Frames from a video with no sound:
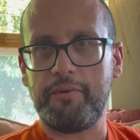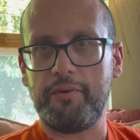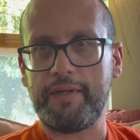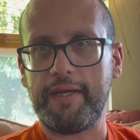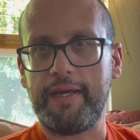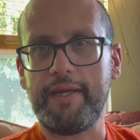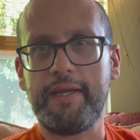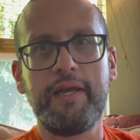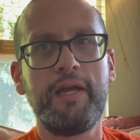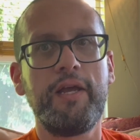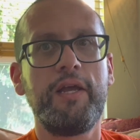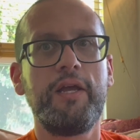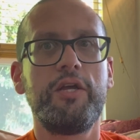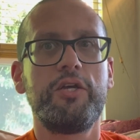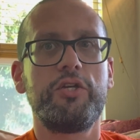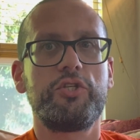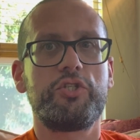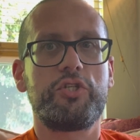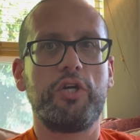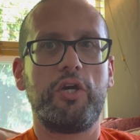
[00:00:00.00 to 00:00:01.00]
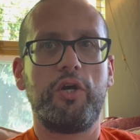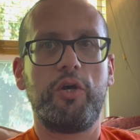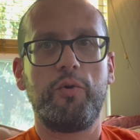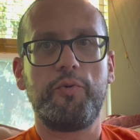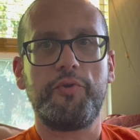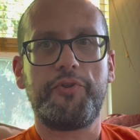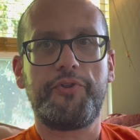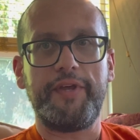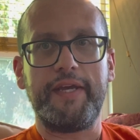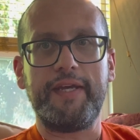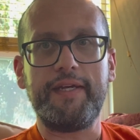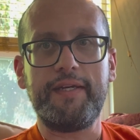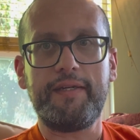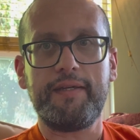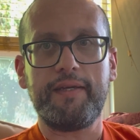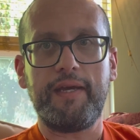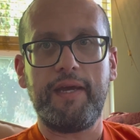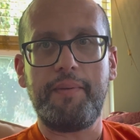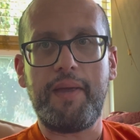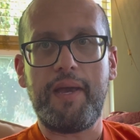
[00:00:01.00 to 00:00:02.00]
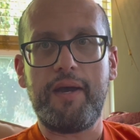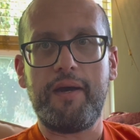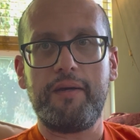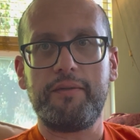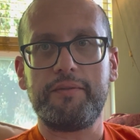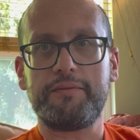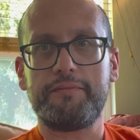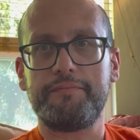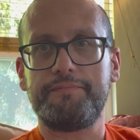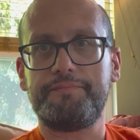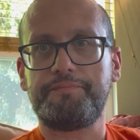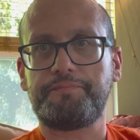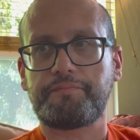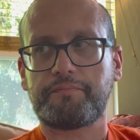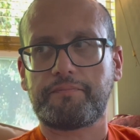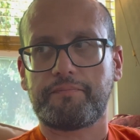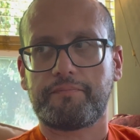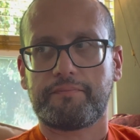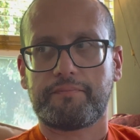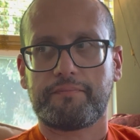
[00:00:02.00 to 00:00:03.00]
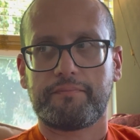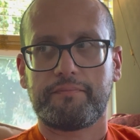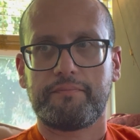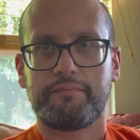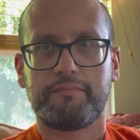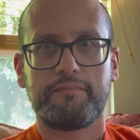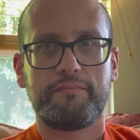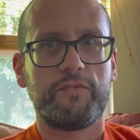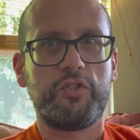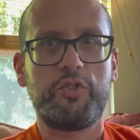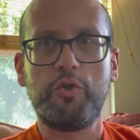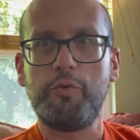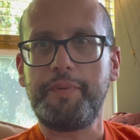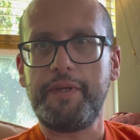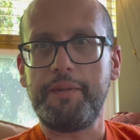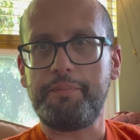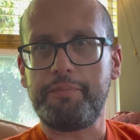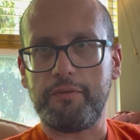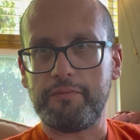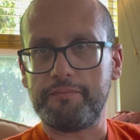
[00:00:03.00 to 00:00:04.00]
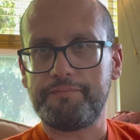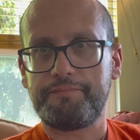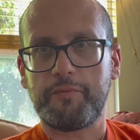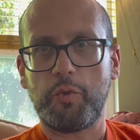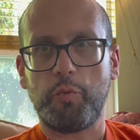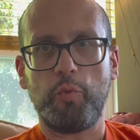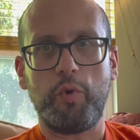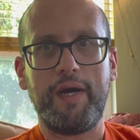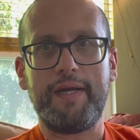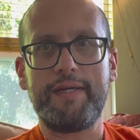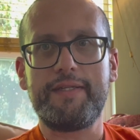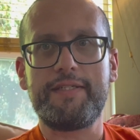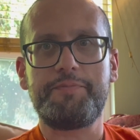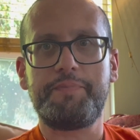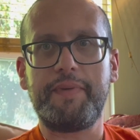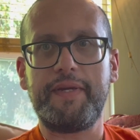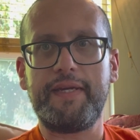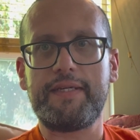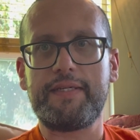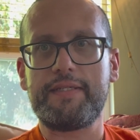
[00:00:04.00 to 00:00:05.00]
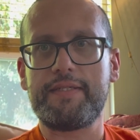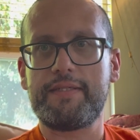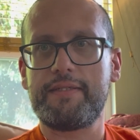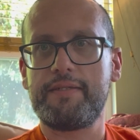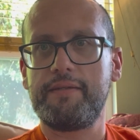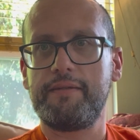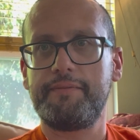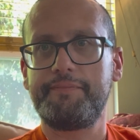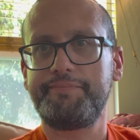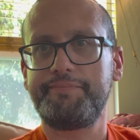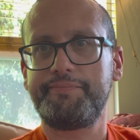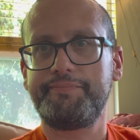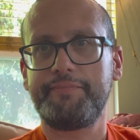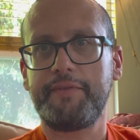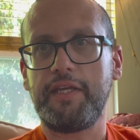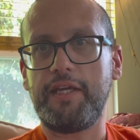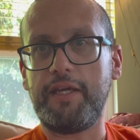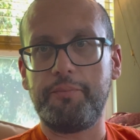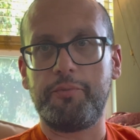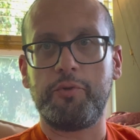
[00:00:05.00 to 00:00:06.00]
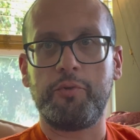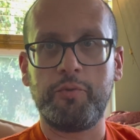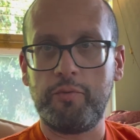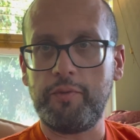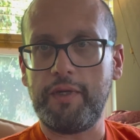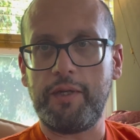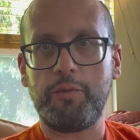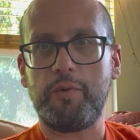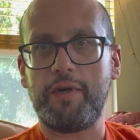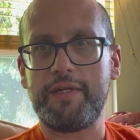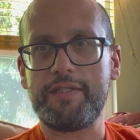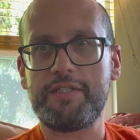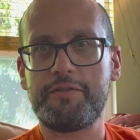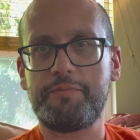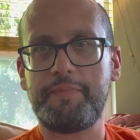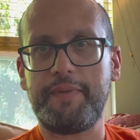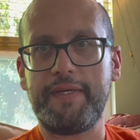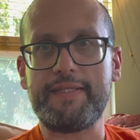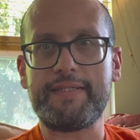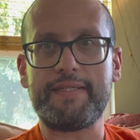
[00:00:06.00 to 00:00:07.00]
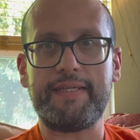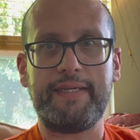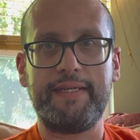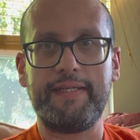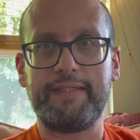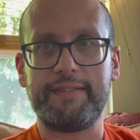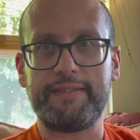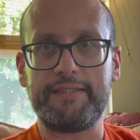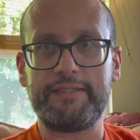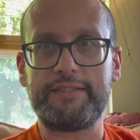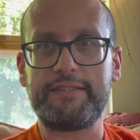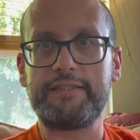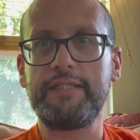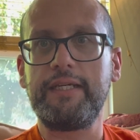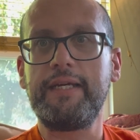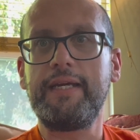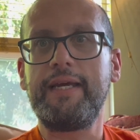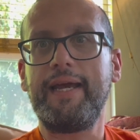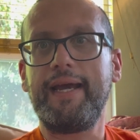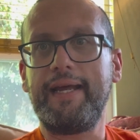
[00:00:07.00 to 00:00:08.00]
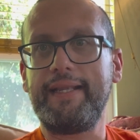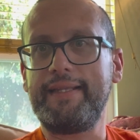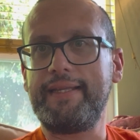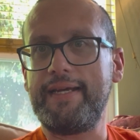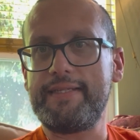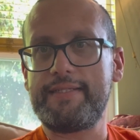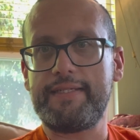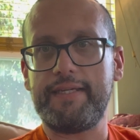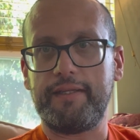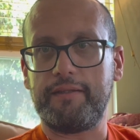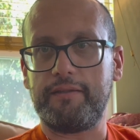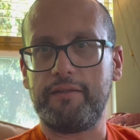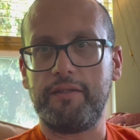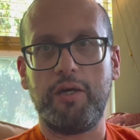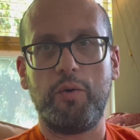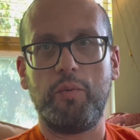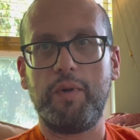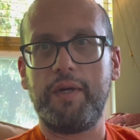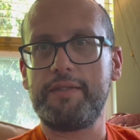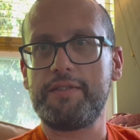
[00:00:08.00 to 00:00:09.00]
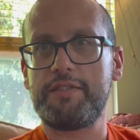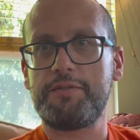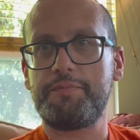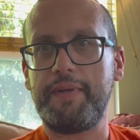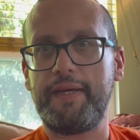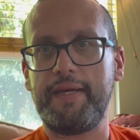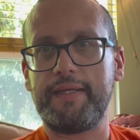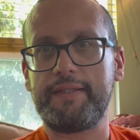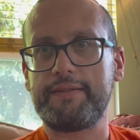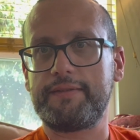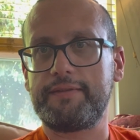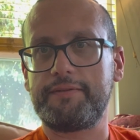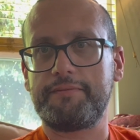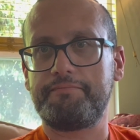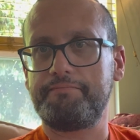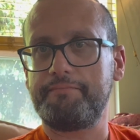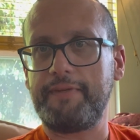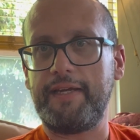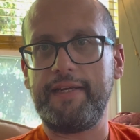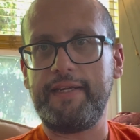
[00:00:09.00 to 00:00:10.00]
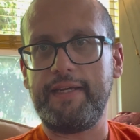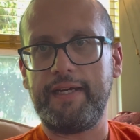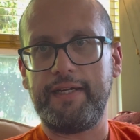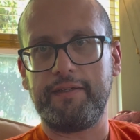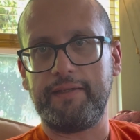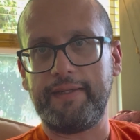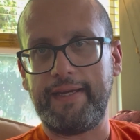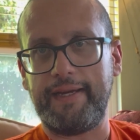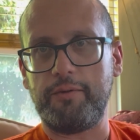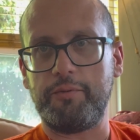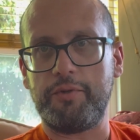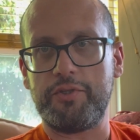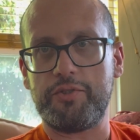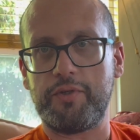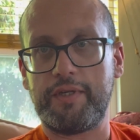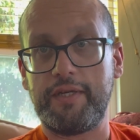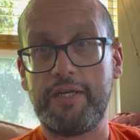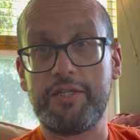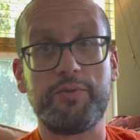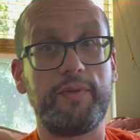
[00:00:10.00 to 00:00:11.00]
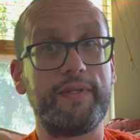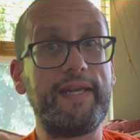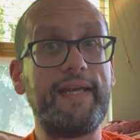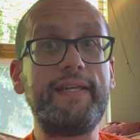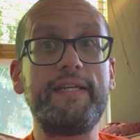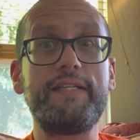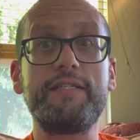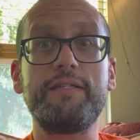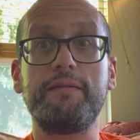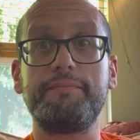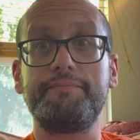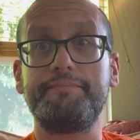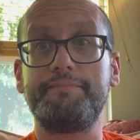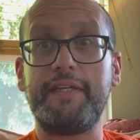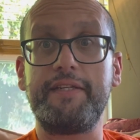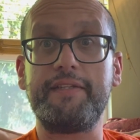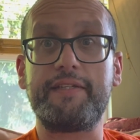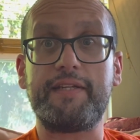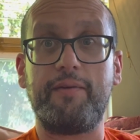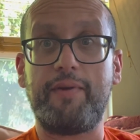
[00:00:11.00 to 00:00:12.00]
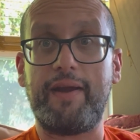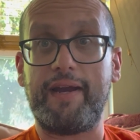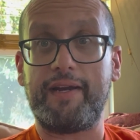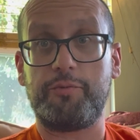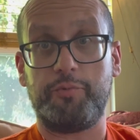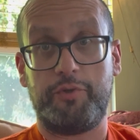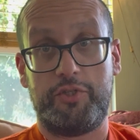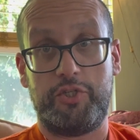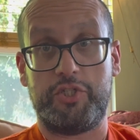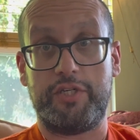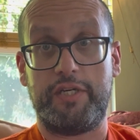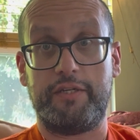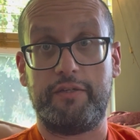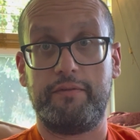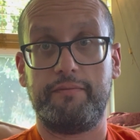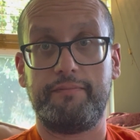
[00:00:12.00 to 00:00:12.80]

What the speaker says: Okay, so think about two people. One speaks Hebrew and one speaks English, and that's it. No one speaks any other language. Okay, so they need to interact with each other.